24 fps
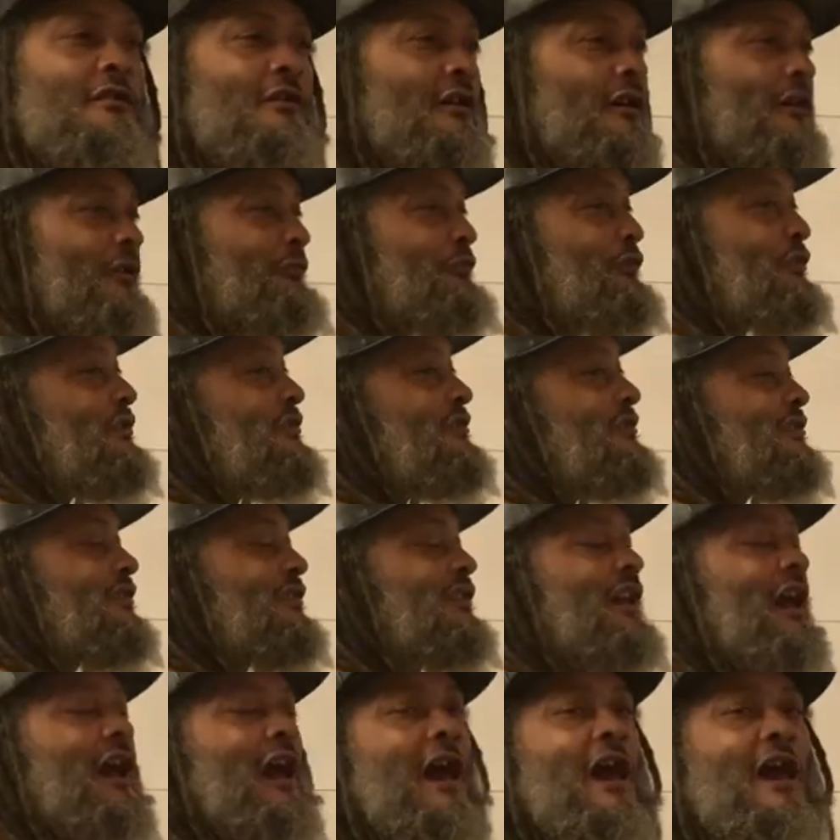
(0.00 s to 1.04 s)
of the
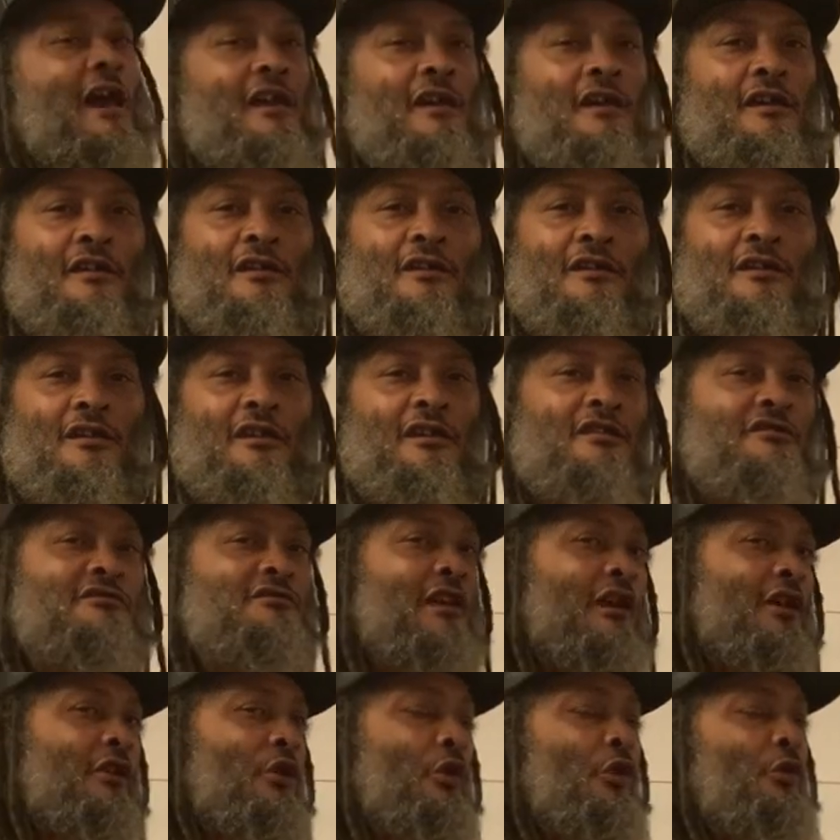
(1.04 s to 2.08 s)
sky is
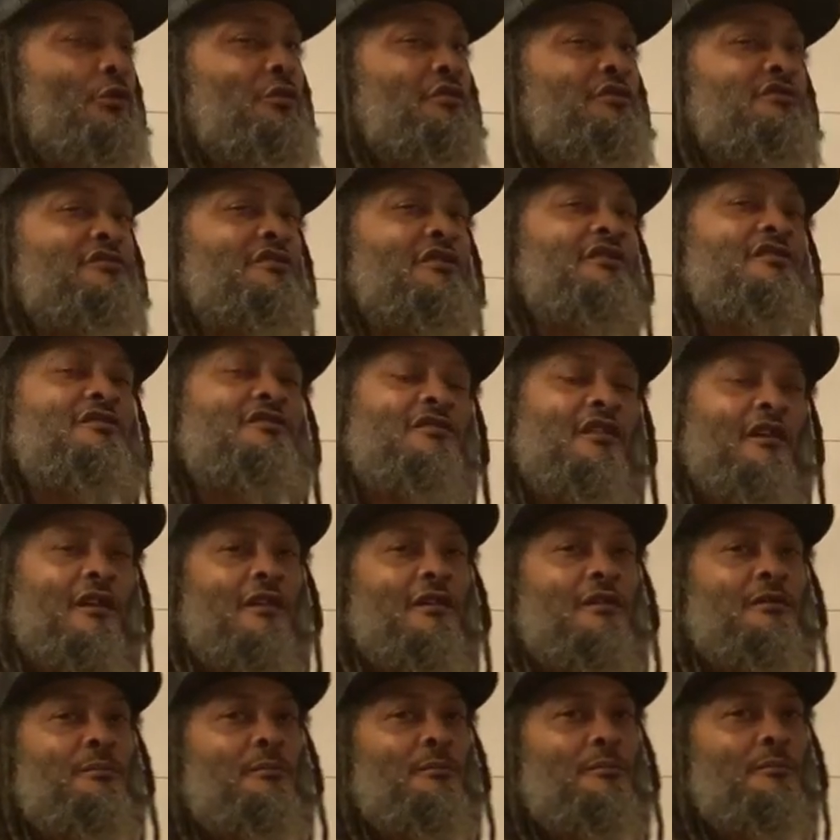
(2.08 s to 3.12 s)
not always the same.